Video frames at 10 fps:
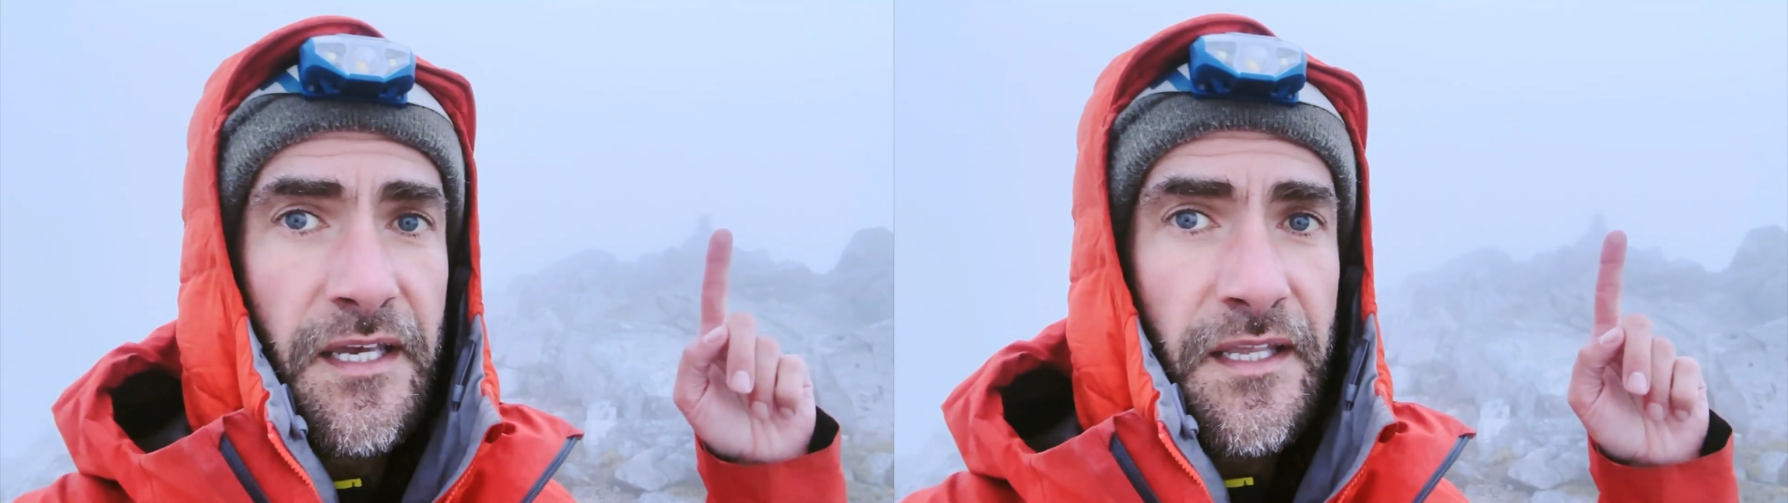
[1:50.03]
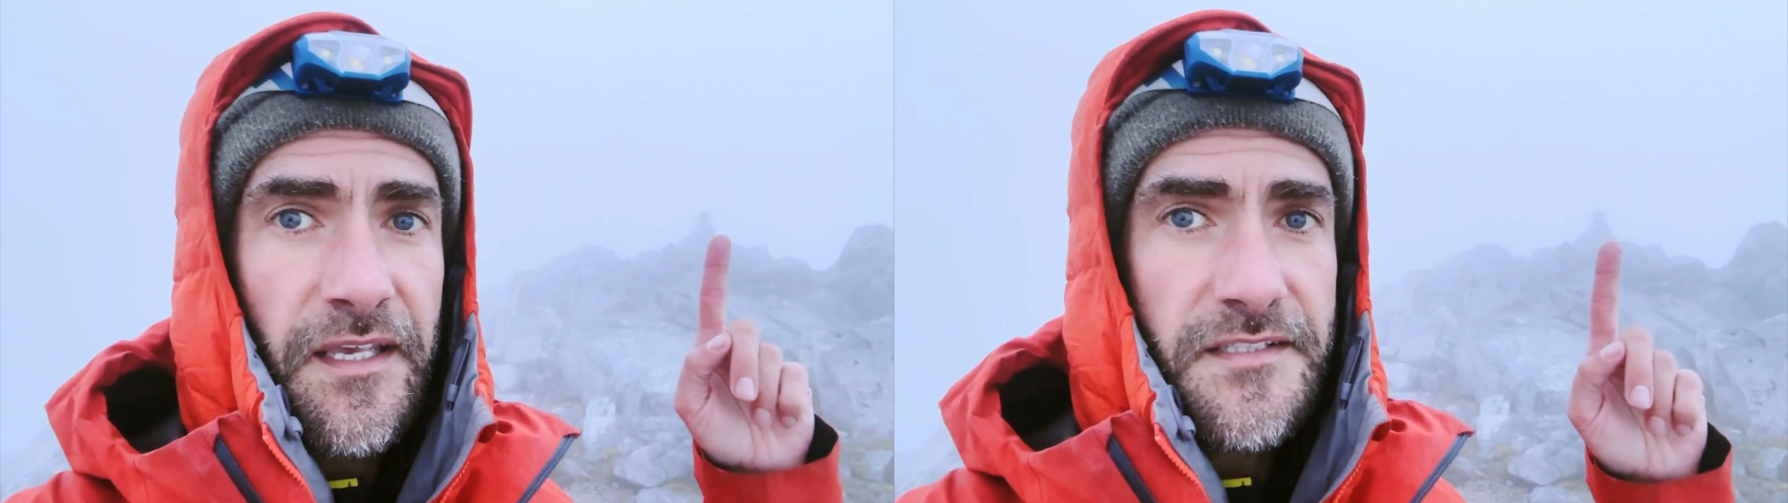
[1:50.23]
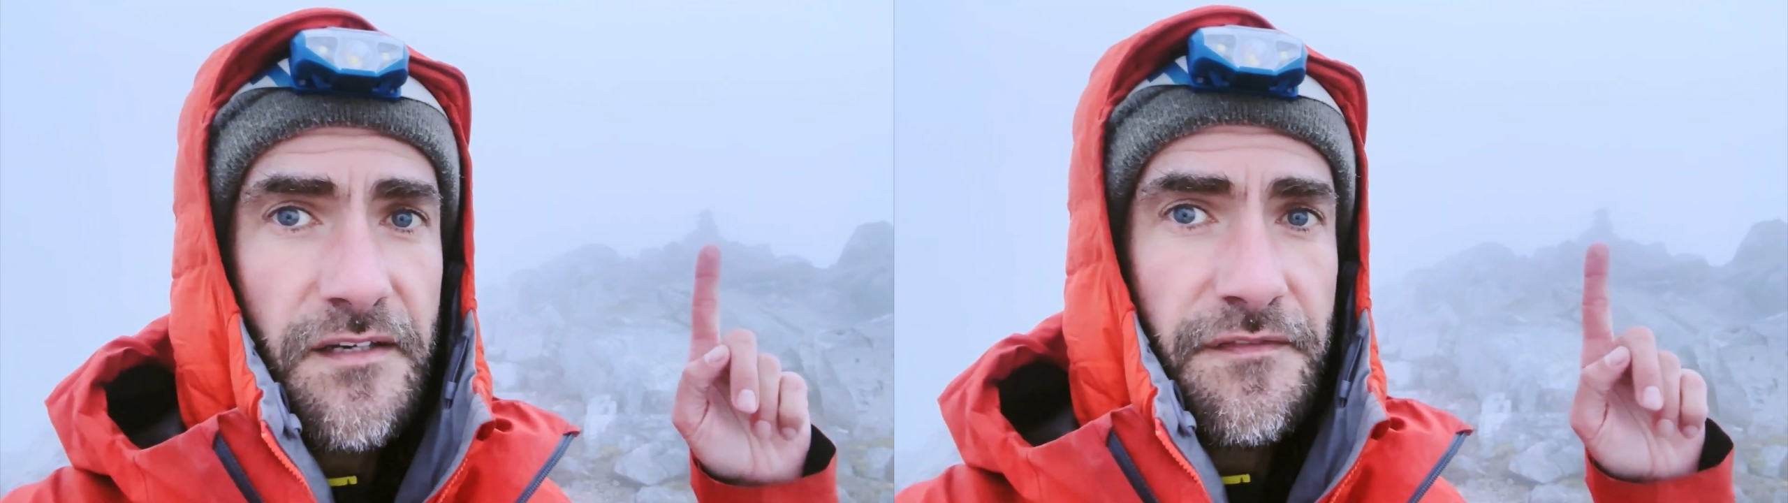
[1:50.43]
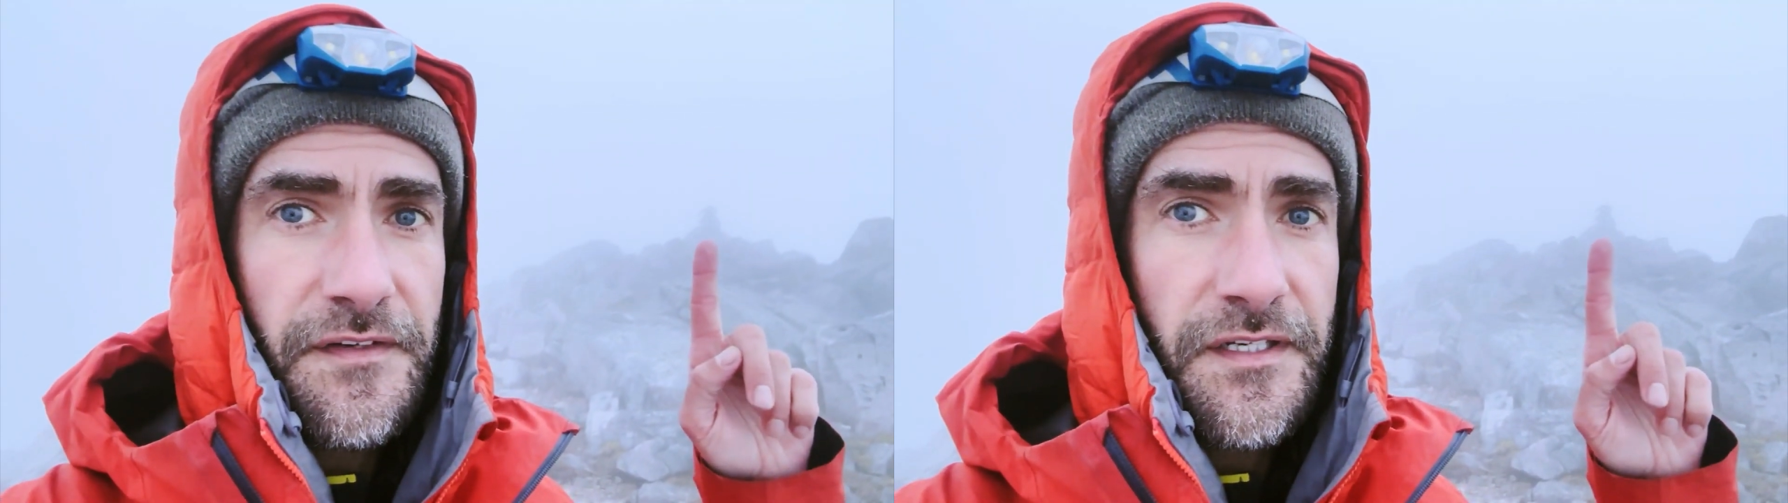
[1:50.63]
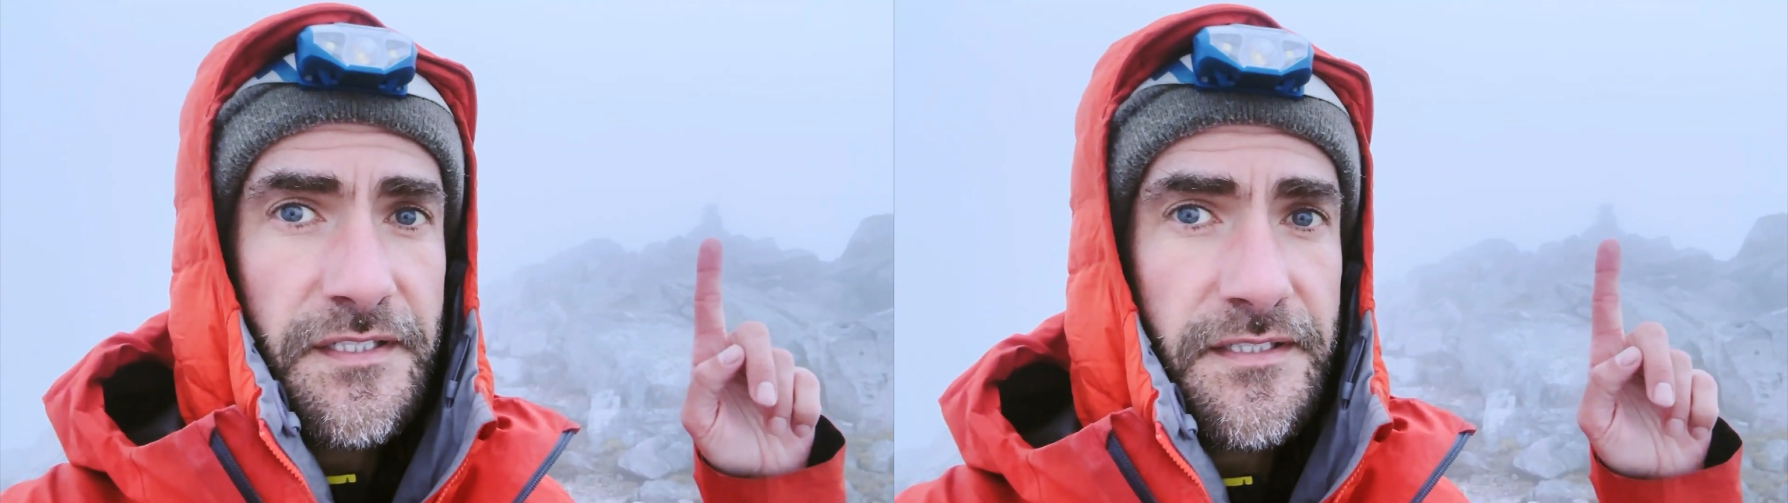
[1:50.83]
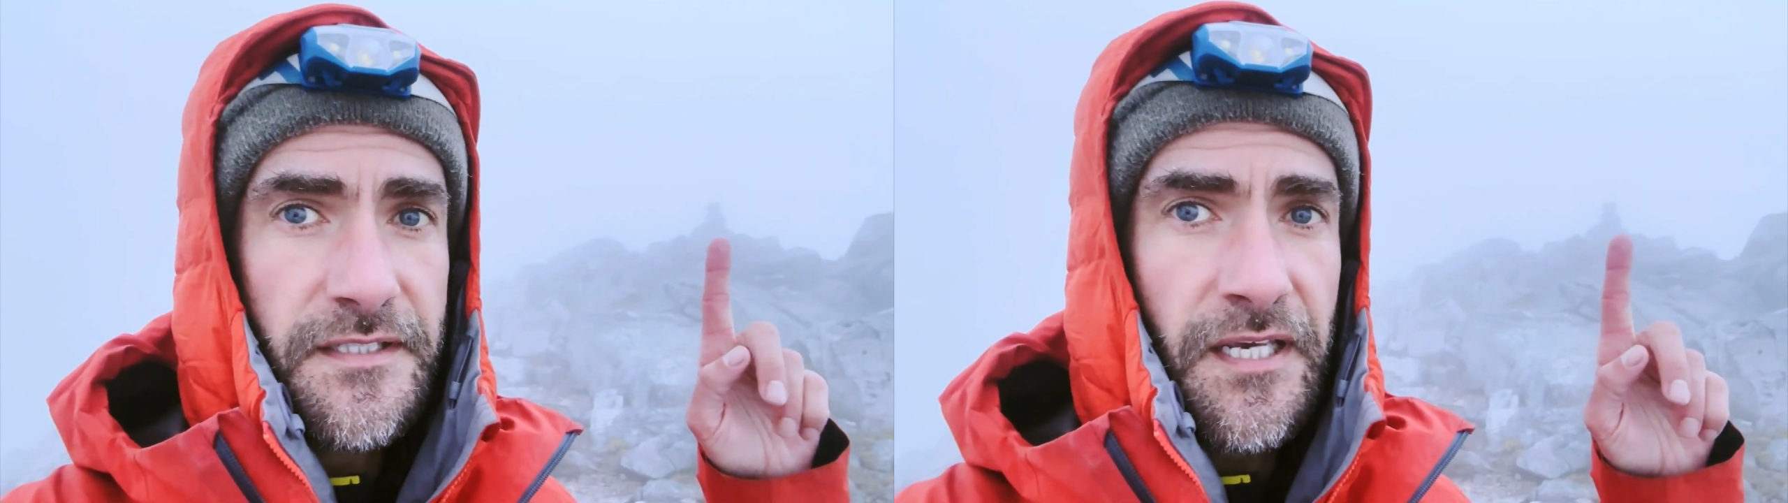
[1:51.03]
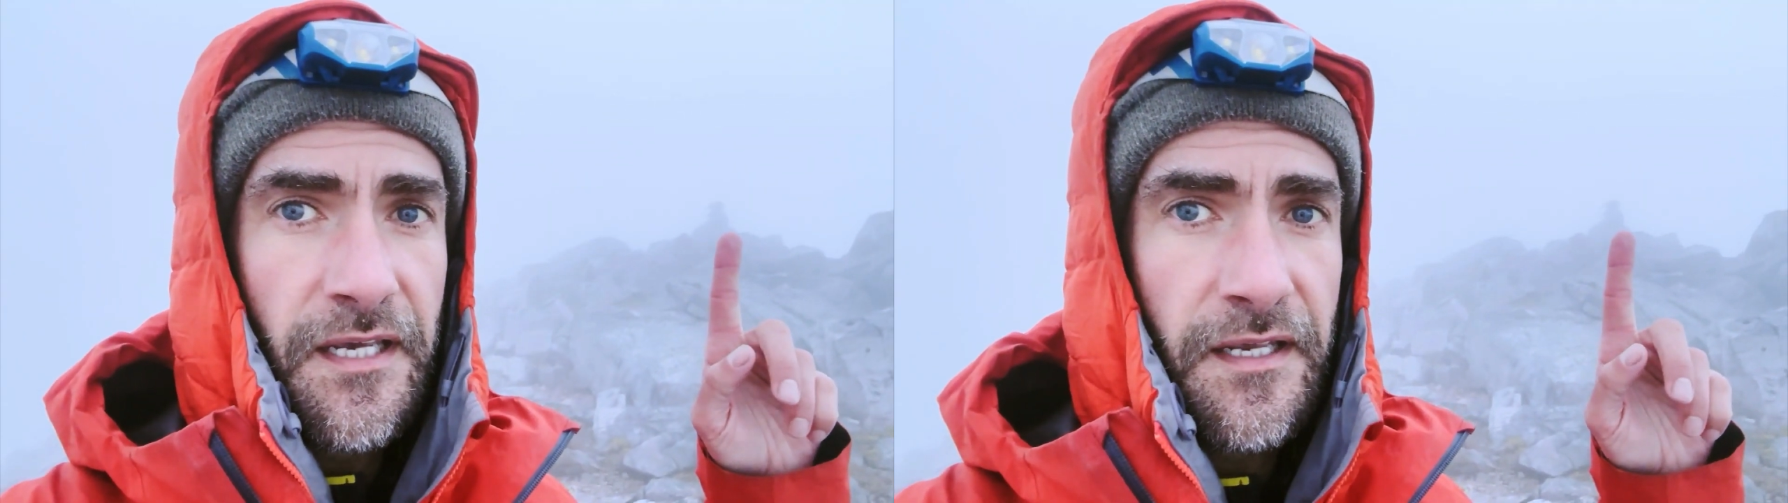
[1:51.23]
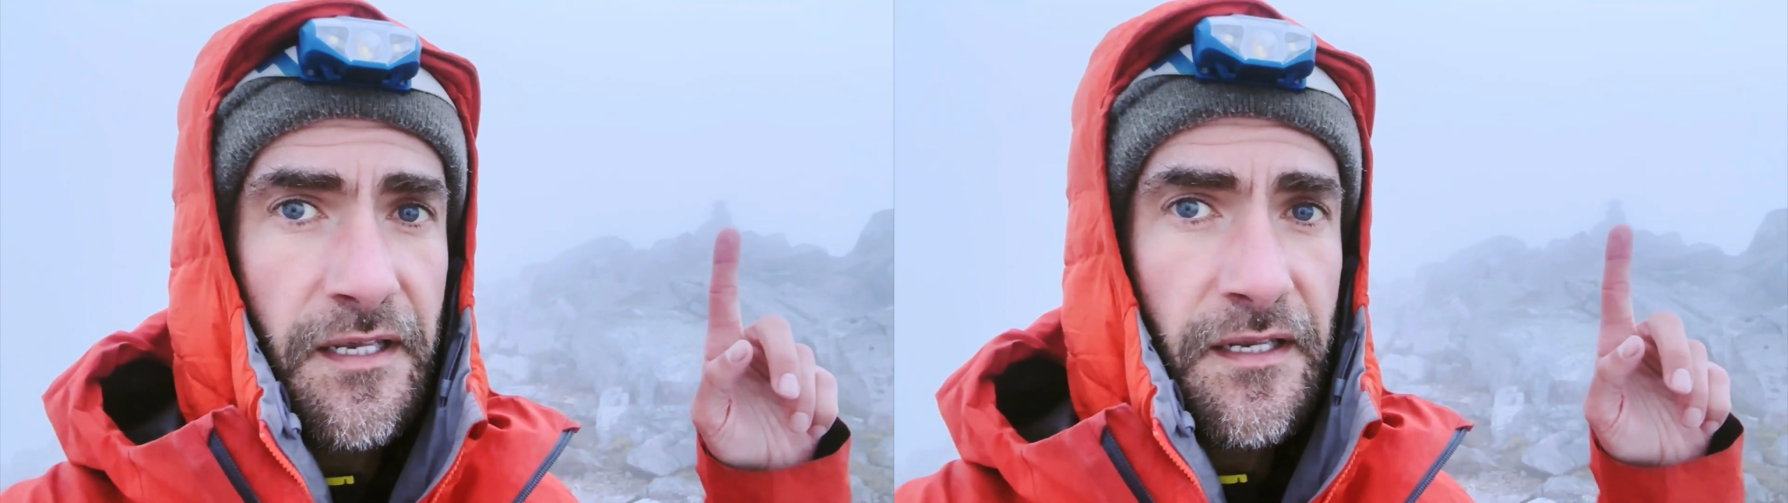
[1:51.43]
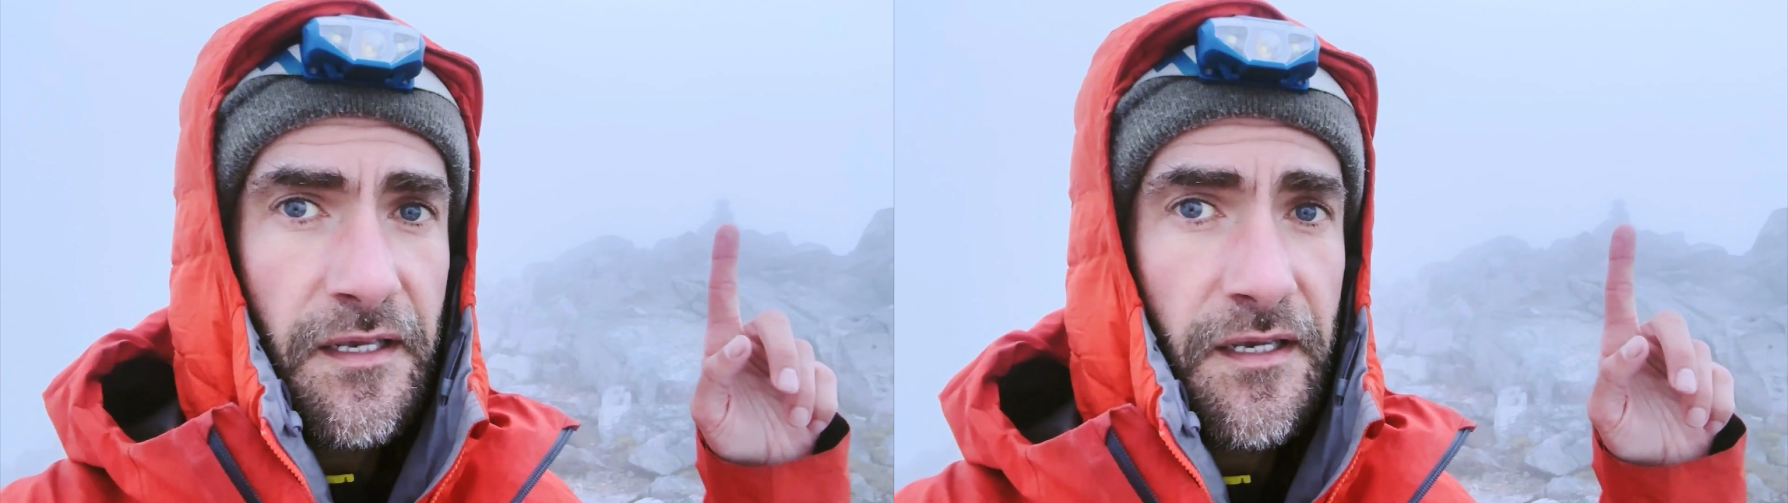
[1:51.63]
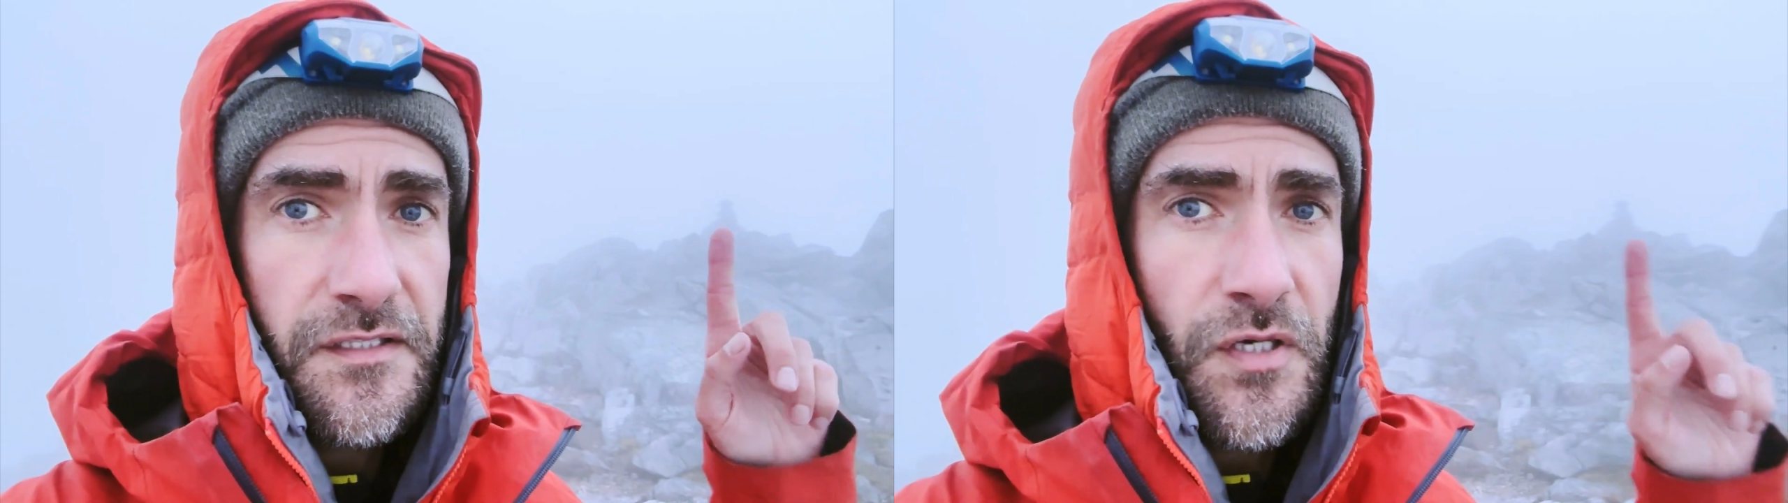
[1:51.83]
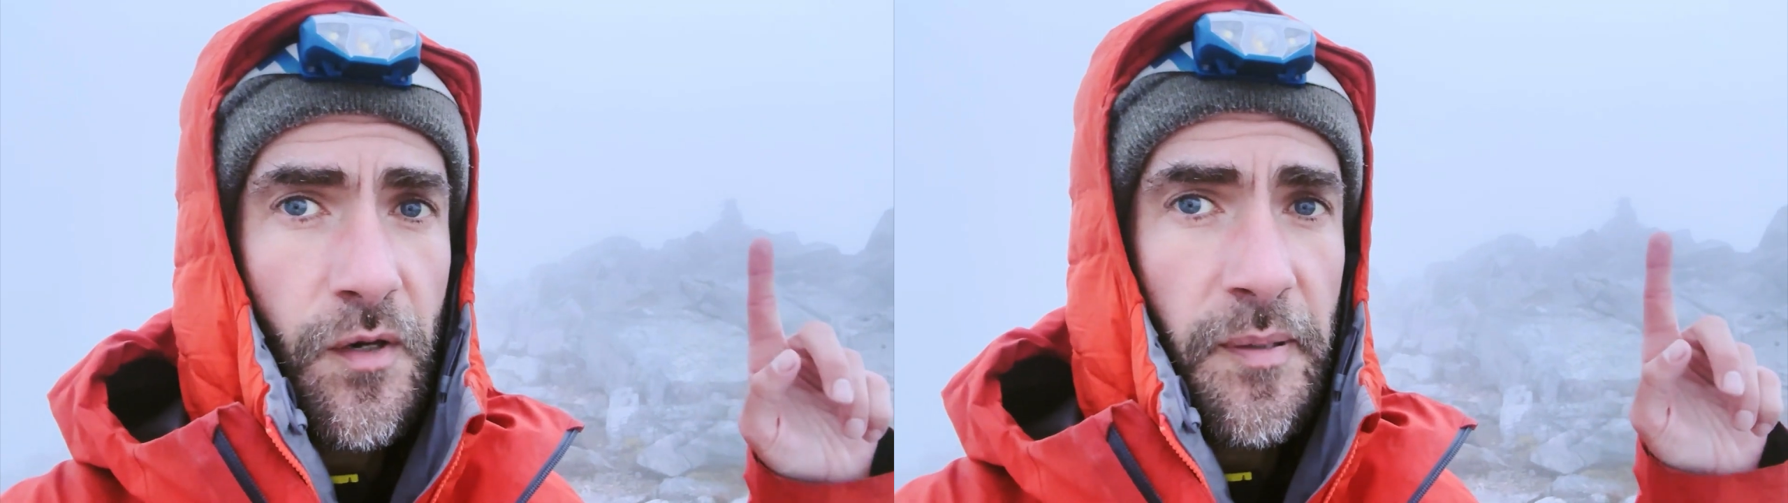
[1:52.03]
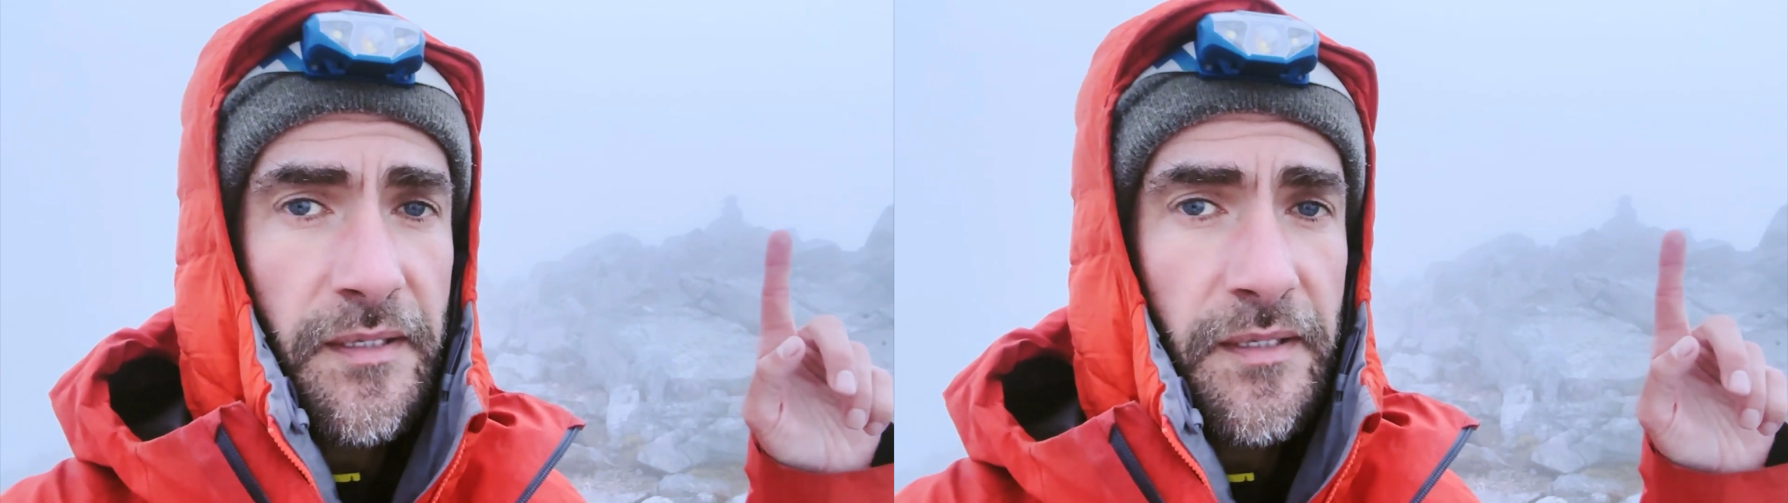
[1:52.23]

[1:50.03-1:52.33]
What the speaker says: That's our first top.